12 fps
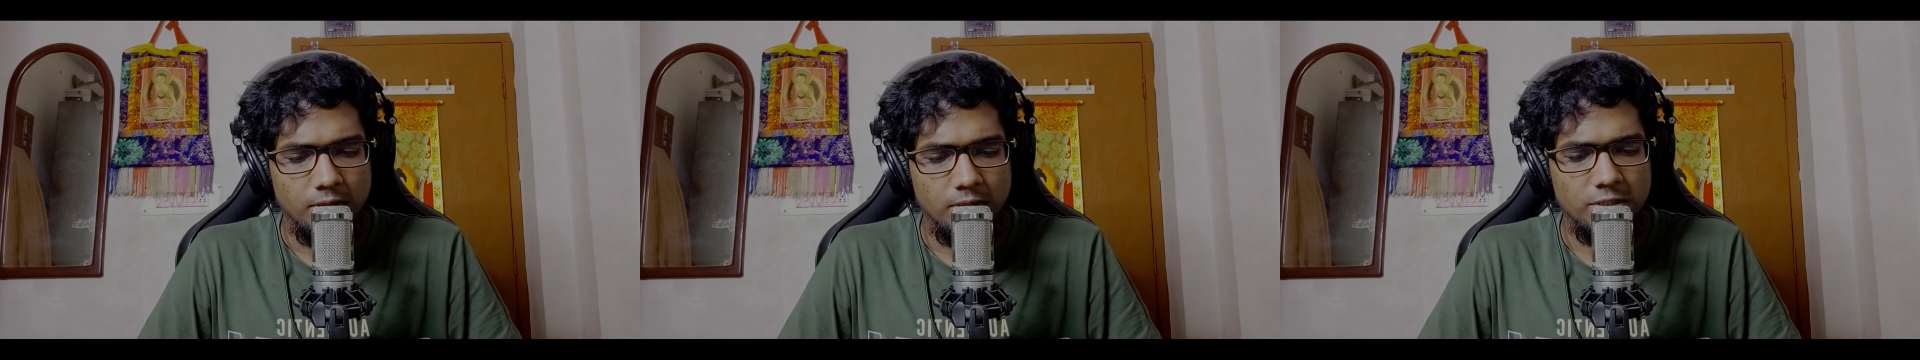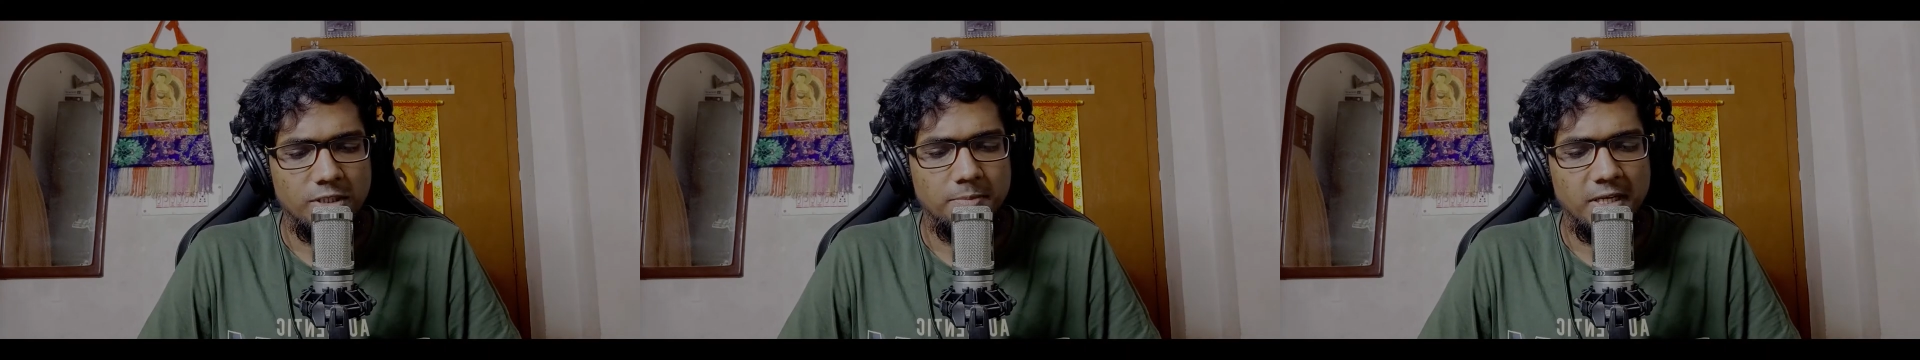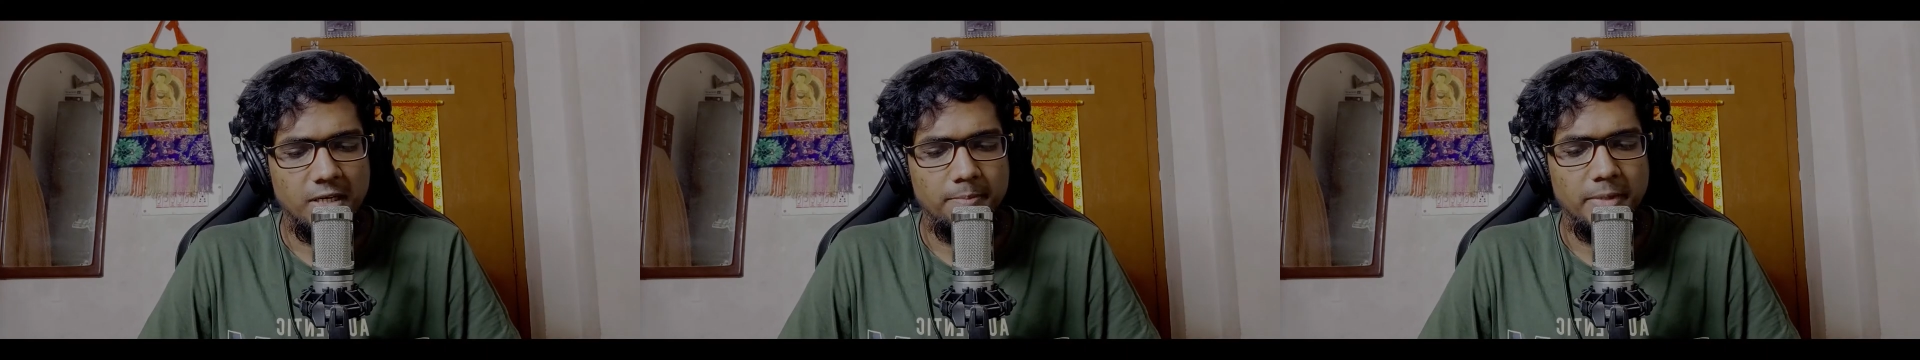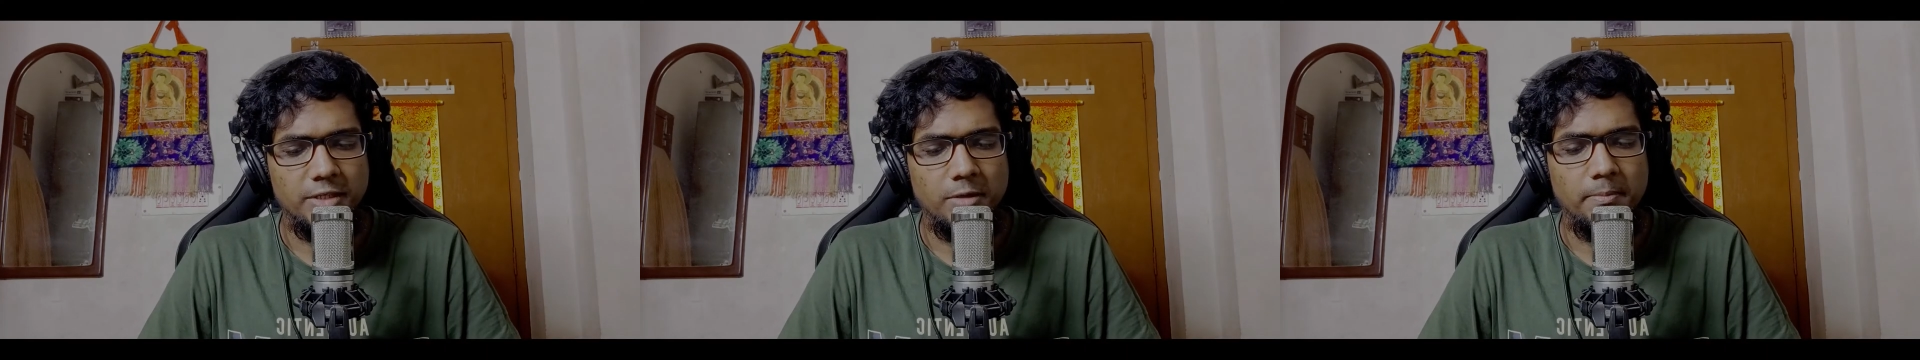Does it make a
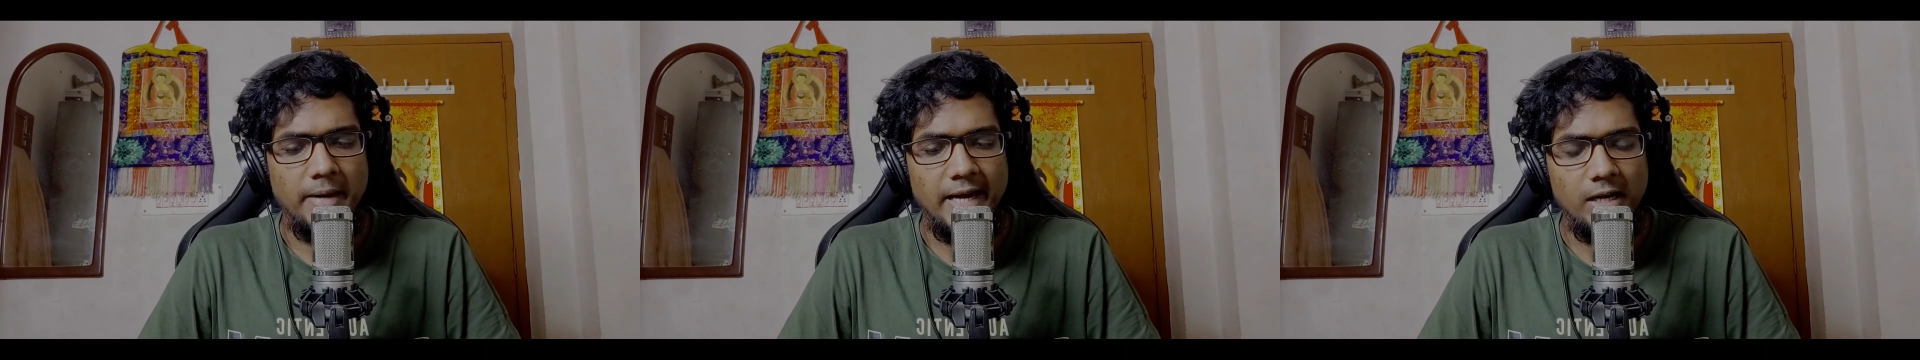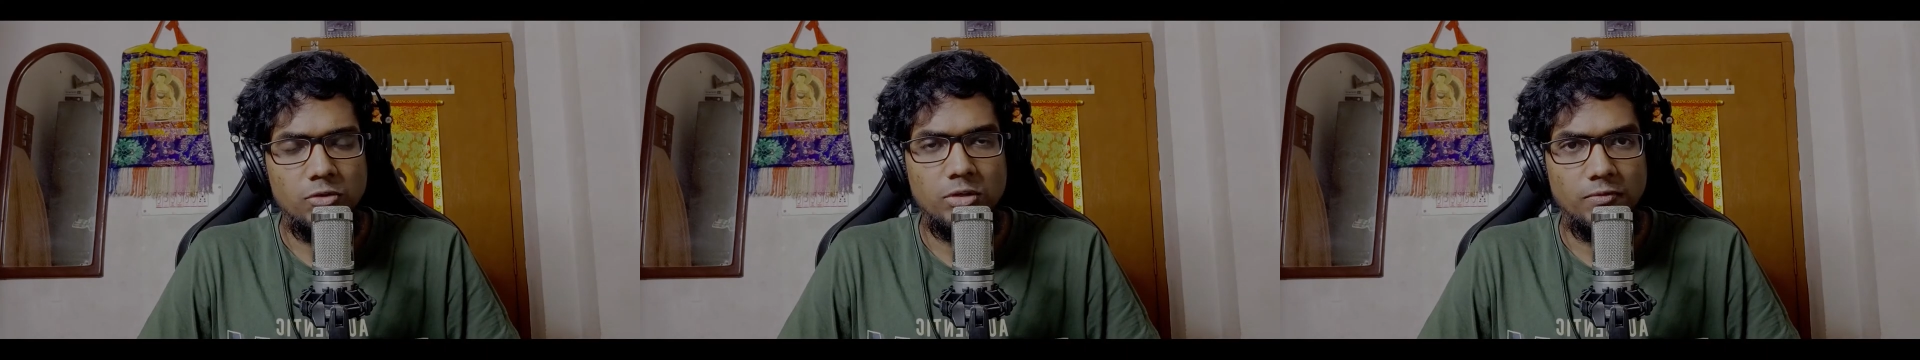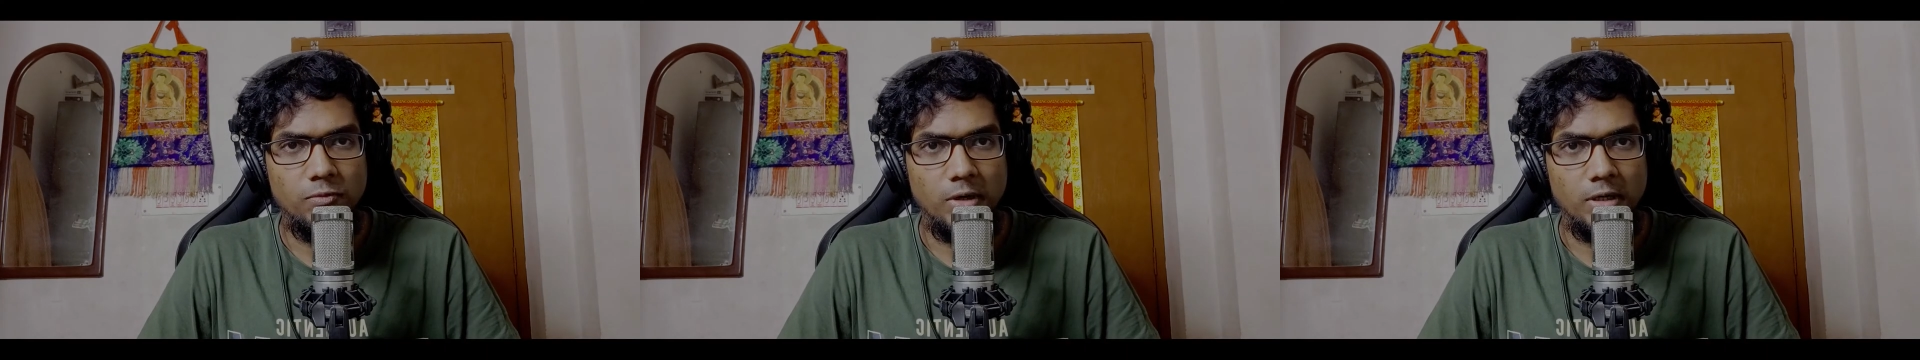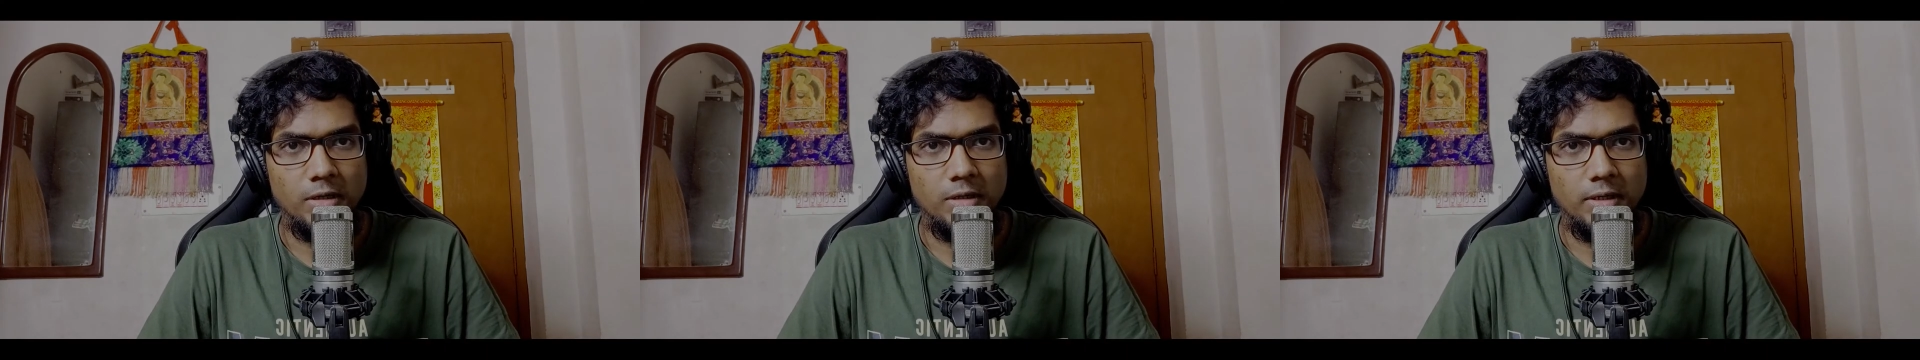better man out of
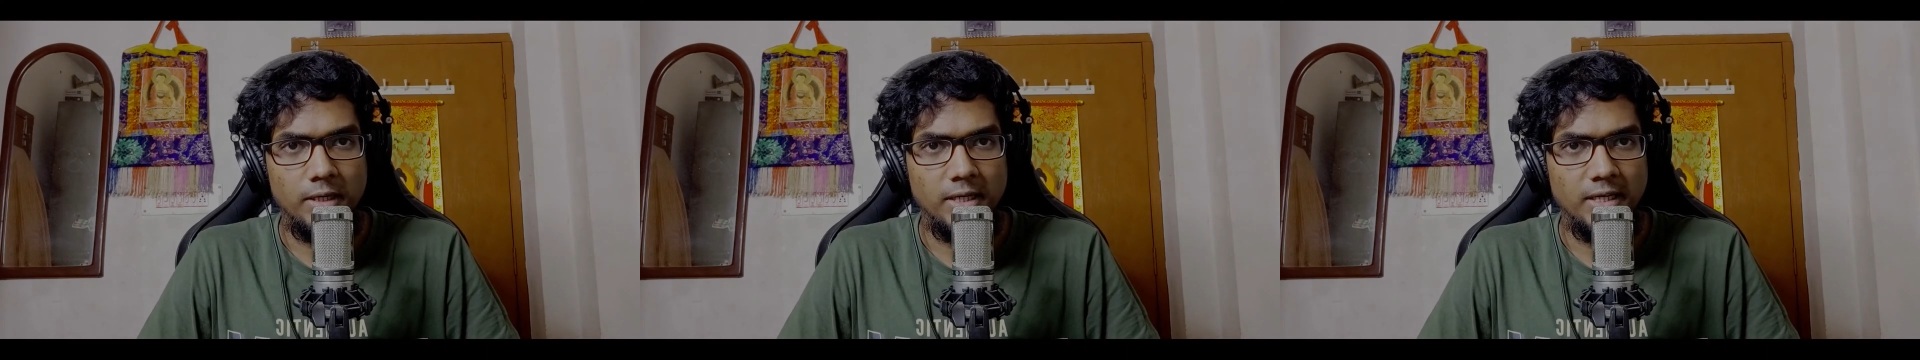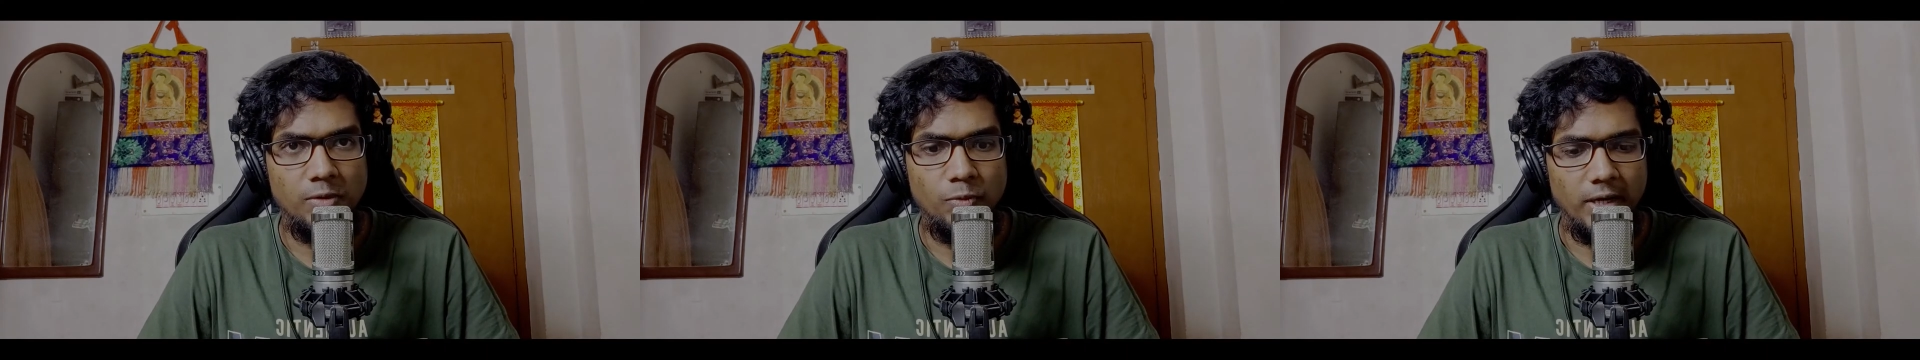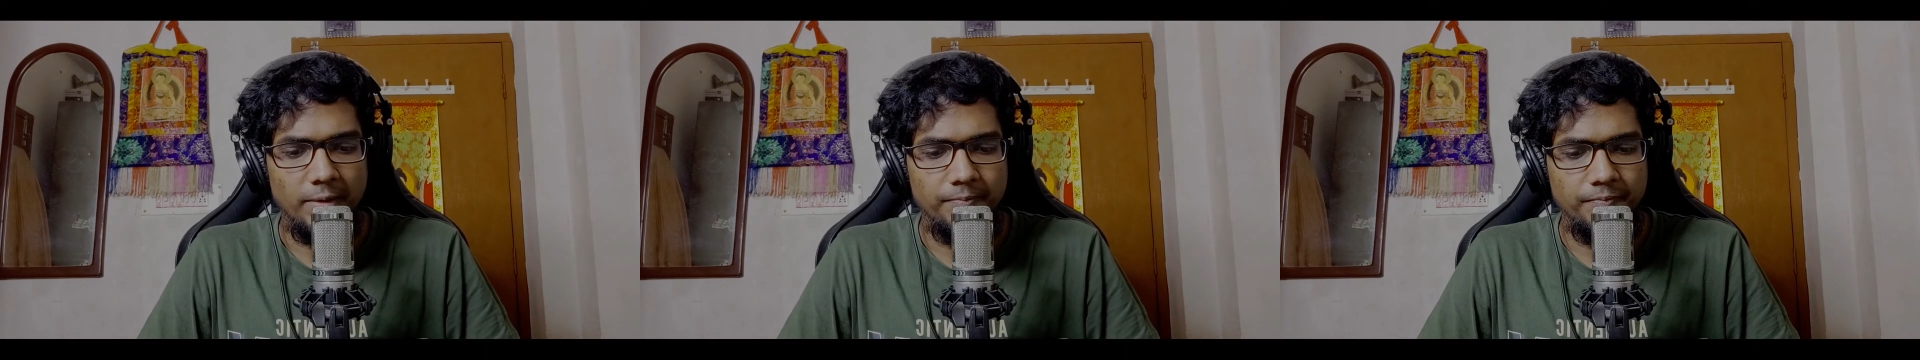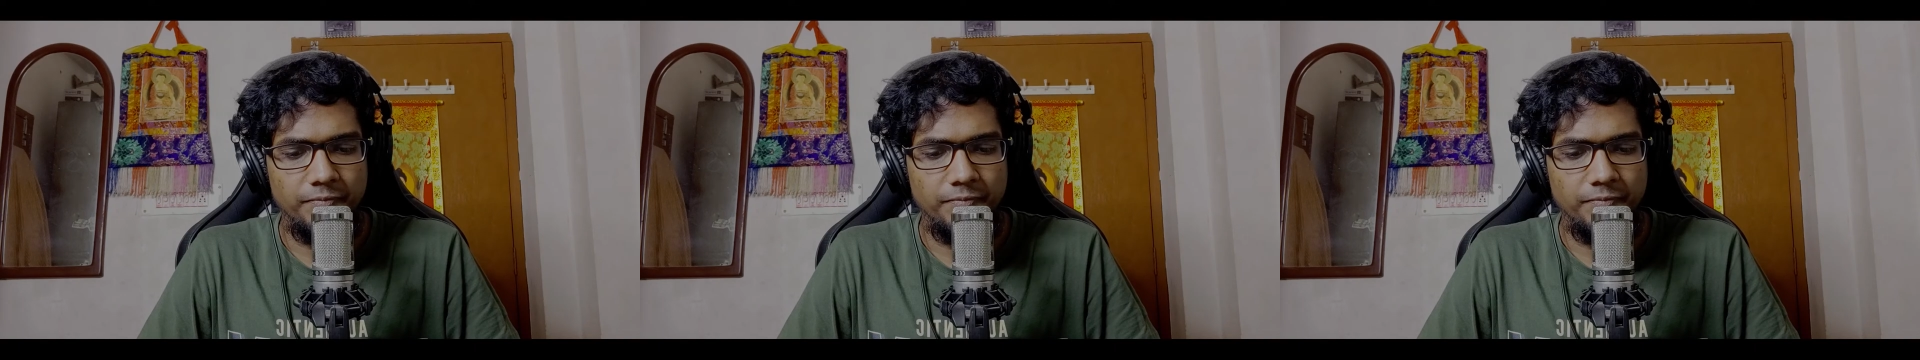one in any way?